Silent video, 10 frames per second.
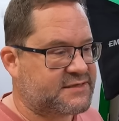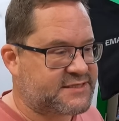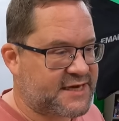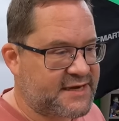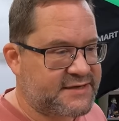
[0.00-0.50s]

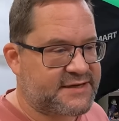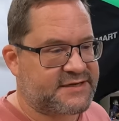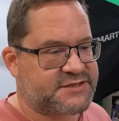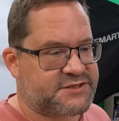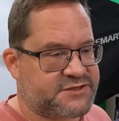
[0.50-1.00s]
10
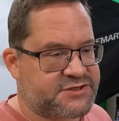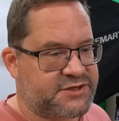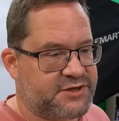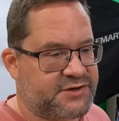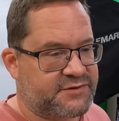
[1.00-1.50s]
discs
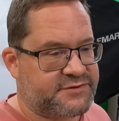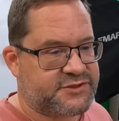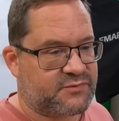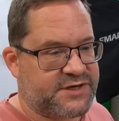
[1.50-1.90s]
to you to